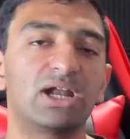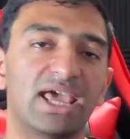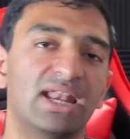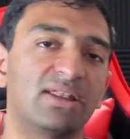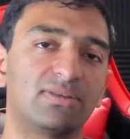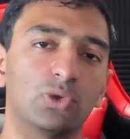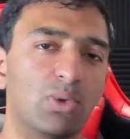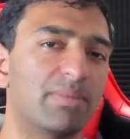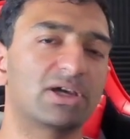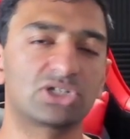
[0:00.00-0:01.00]
and the
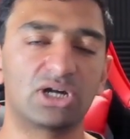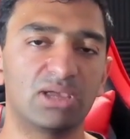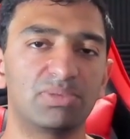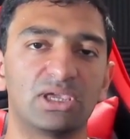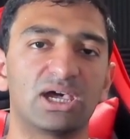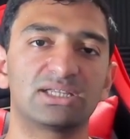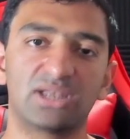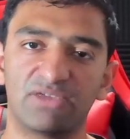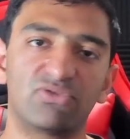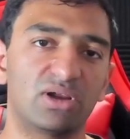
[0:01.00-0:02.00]
WebXR APIs and
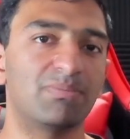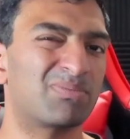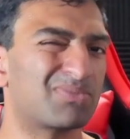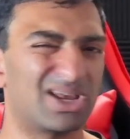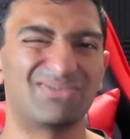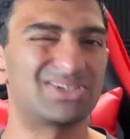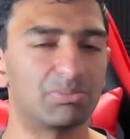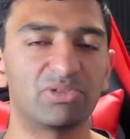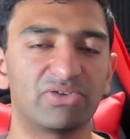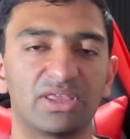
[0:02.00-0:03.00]
A-Frame kind of
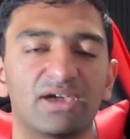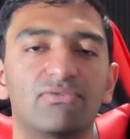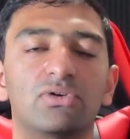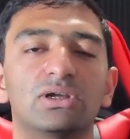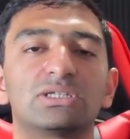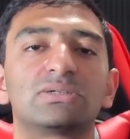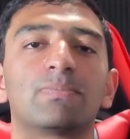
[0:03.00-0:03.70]
simplify that for us.